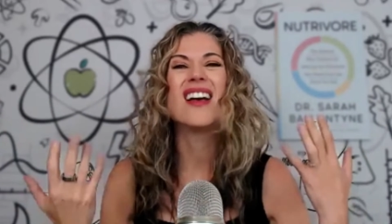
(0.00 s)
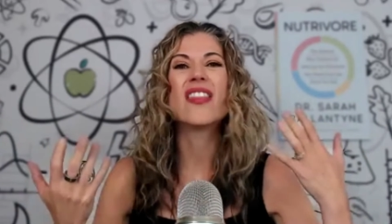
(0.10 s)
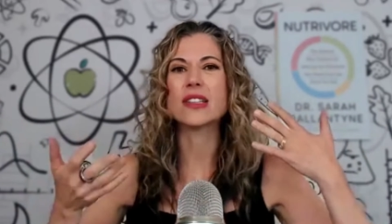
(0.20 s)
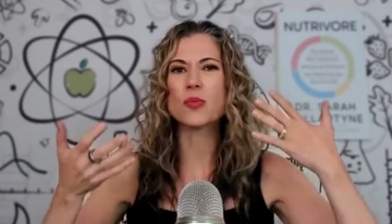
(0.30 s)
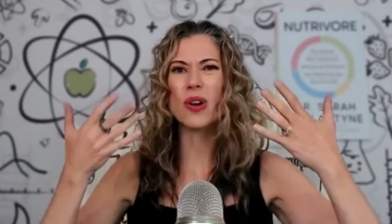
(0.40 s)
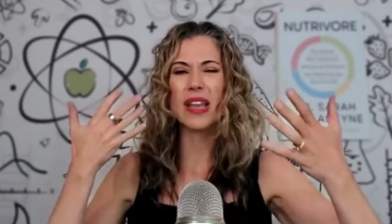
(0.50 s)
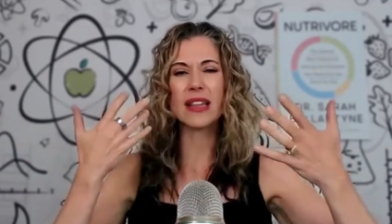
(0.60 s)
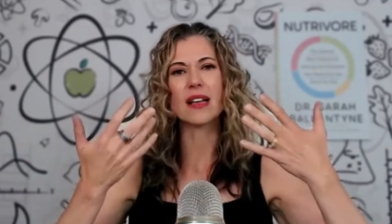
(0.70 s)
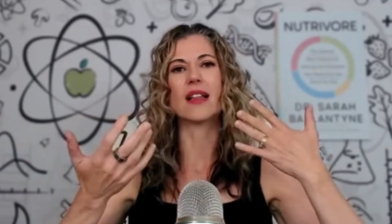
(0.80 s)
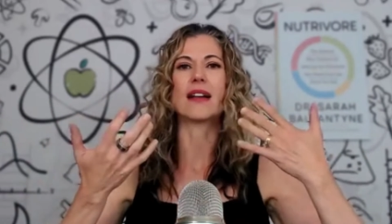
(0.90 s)
That's where like
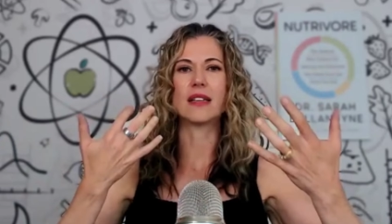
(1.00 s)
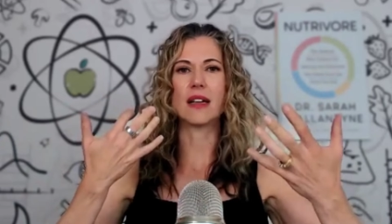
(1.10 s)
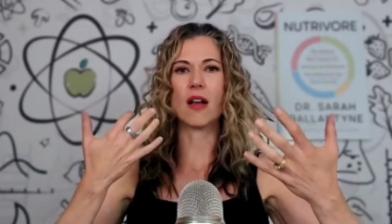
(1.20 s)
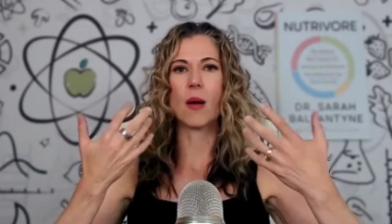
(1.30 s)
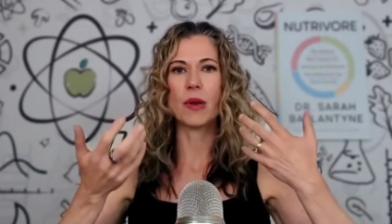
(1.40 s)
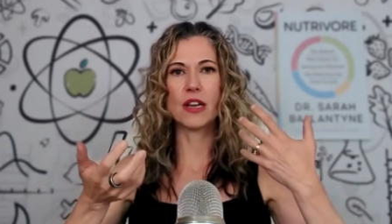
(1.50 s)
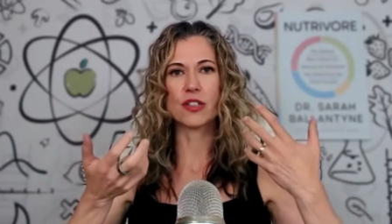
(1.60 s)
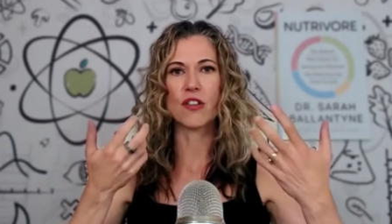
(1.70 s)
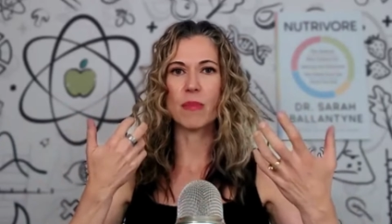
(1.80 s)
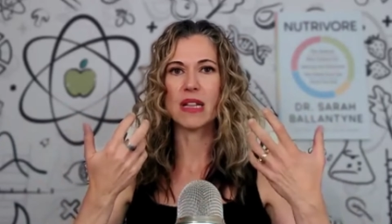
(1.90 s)
the classic
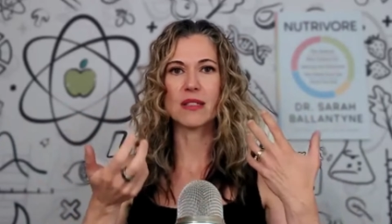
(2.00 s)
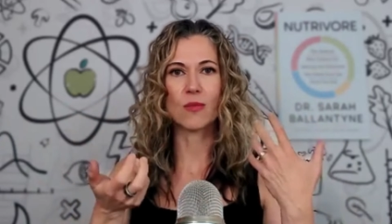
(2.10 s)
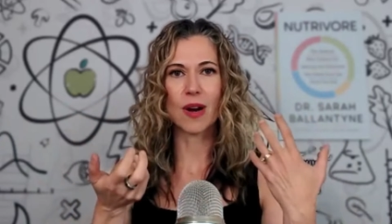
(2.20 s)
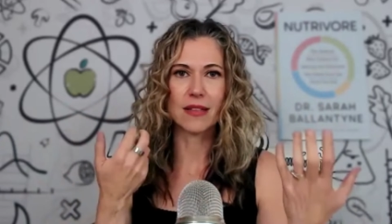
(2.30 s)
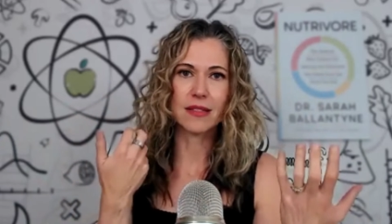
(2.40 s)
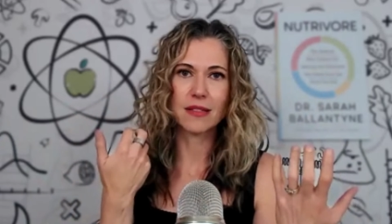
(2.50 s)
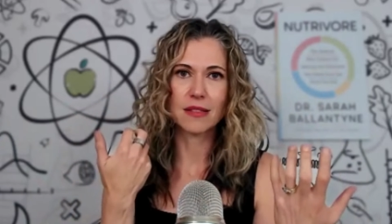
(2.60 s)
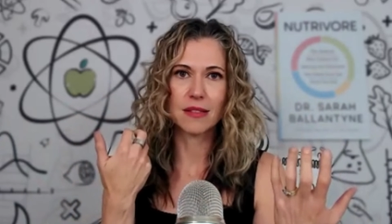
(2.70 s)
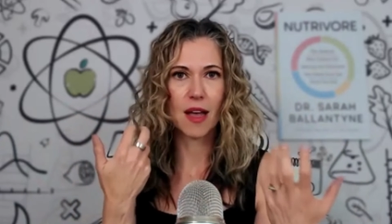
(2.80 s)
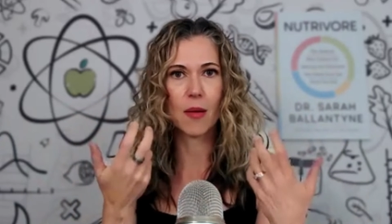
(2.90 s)
combination of beans and
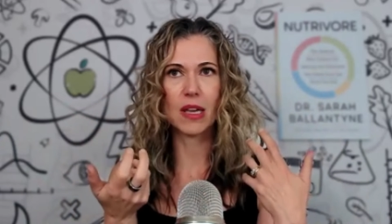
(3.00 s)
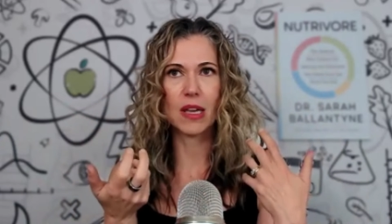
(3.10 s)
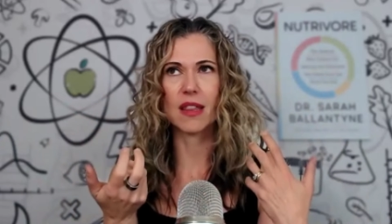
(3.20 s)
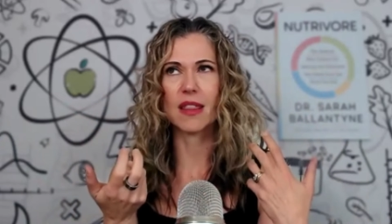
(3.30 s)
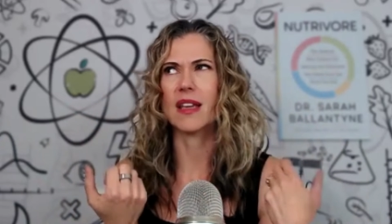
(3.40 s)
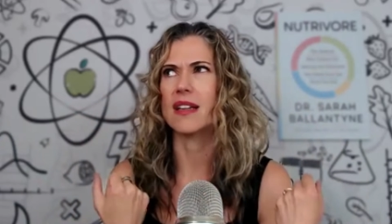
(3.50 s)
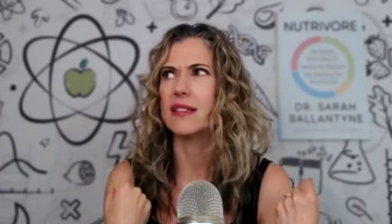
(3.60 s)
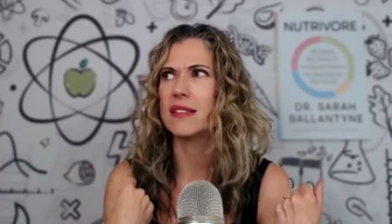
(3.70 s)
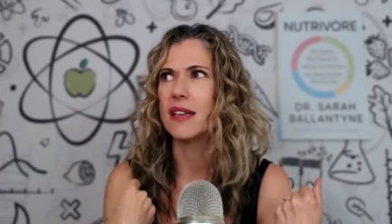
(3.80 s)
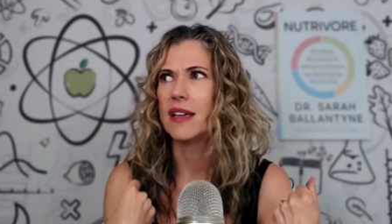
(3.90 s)
rice come in. I think
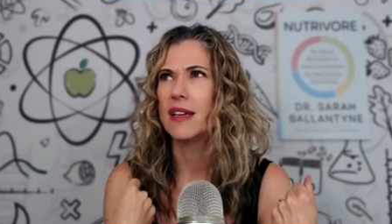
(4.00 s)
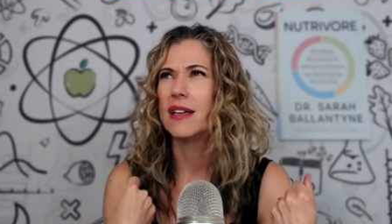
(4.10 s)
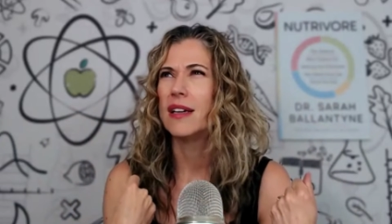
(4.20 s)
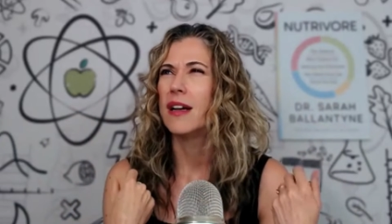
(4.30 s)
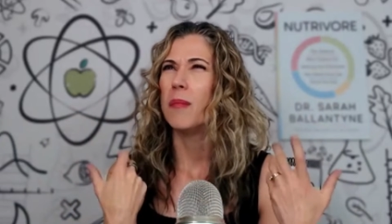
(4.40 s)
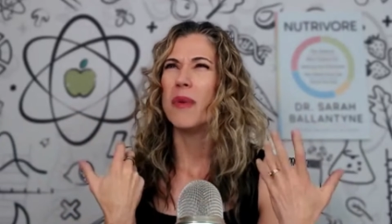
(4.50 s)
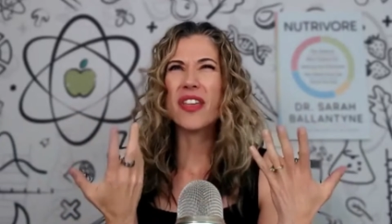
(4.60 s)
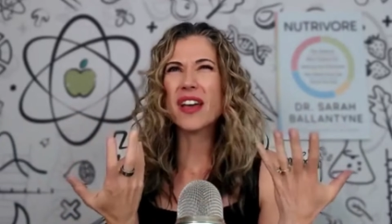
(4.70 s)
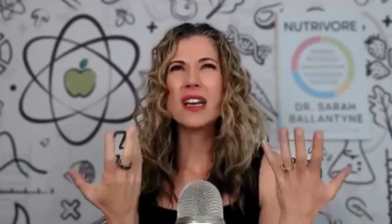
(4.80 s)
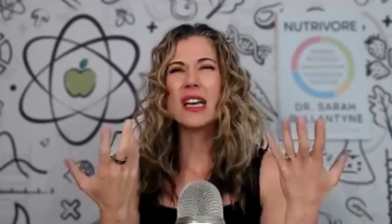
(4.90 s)
it's
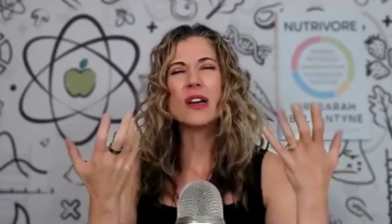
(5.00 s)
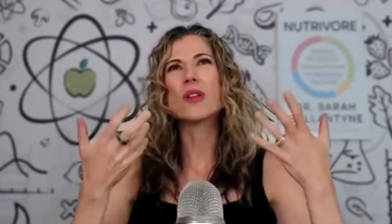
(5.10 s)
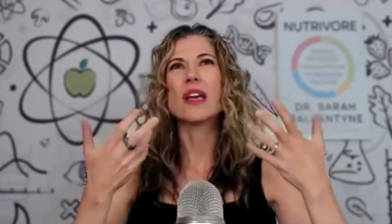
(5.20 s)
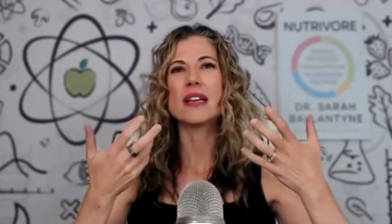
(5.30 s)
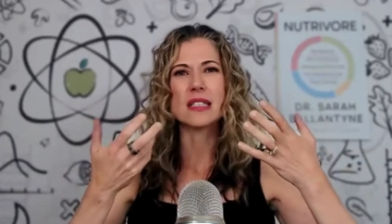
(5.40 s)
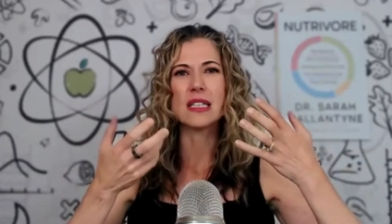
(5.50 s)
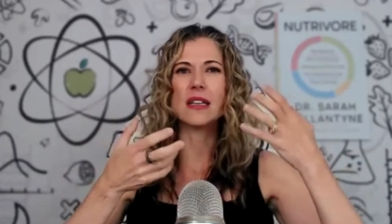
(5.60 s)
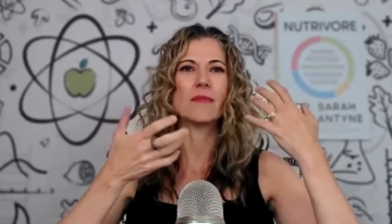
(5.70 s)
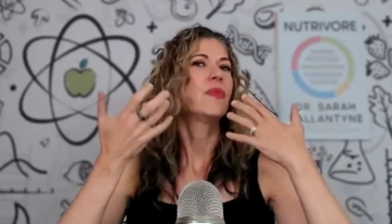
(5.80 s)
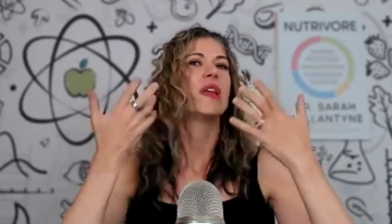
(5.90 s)
methionine or
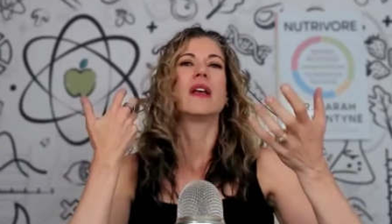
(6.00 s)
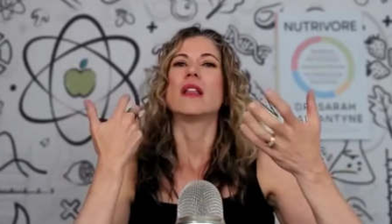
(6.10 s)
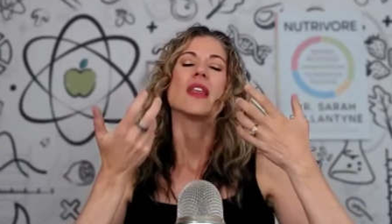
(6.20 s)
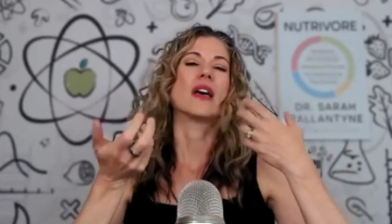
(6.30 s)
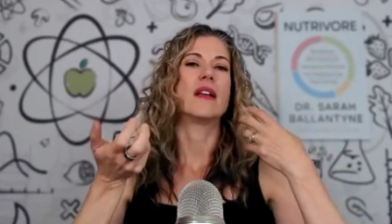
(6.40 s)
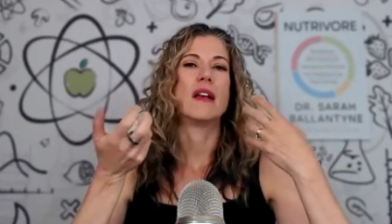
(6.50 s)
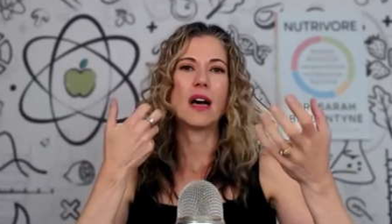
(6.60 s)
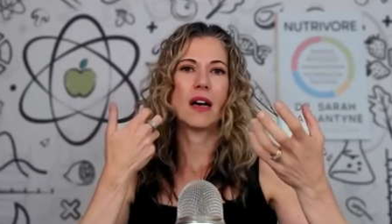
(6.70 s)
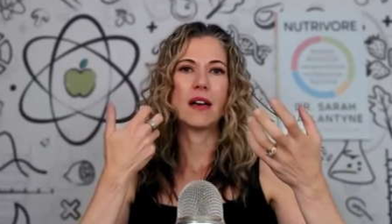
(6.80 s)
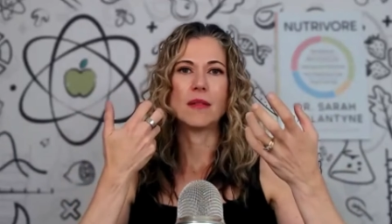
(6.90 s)
lysine that
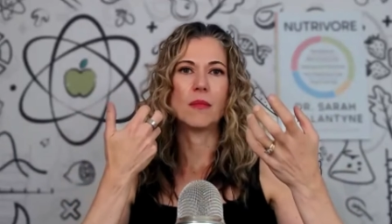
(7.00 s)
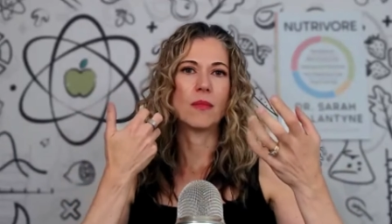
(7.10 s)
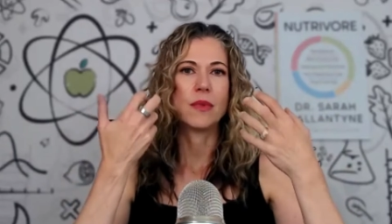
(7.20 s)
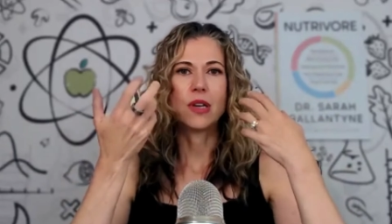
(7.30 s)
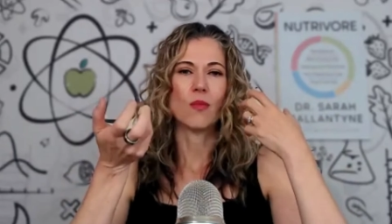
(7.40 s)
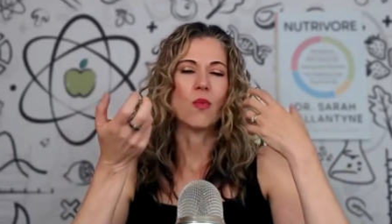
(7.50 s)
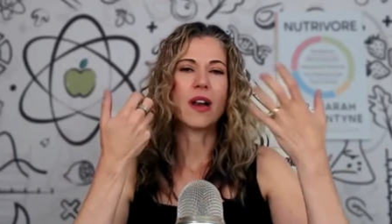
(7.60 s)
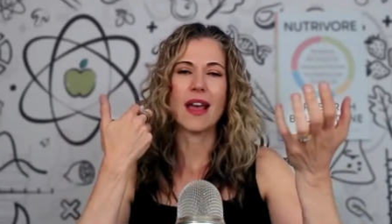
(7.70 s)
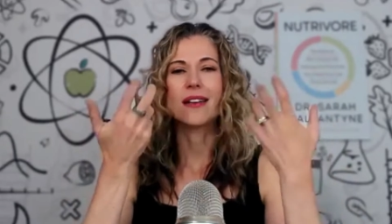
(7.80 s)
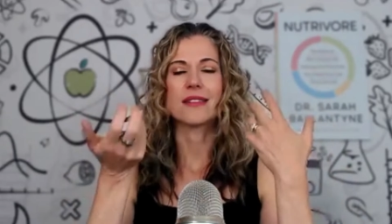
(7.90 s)
um, you know
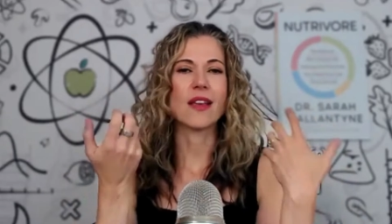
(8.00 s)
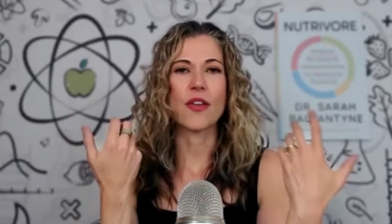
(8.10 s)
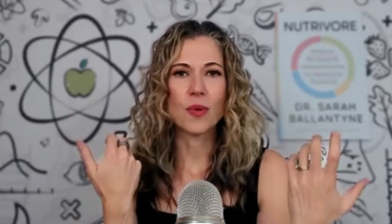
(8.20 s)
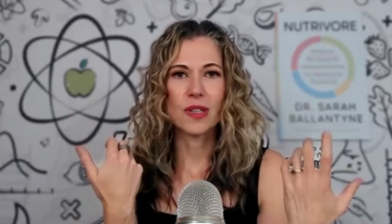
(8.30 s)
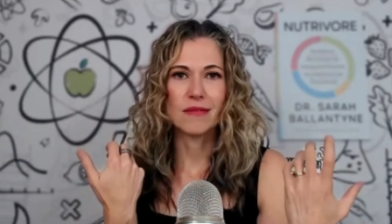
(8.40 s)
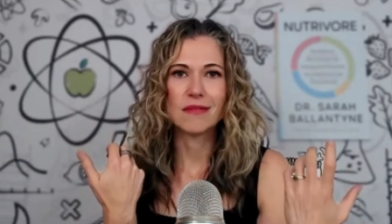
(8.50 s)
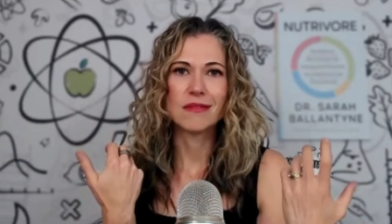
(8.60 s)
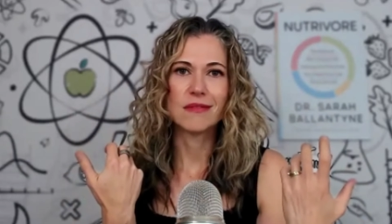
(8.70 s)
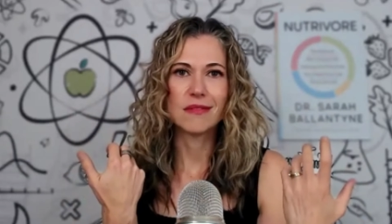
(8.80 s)
one has and the other one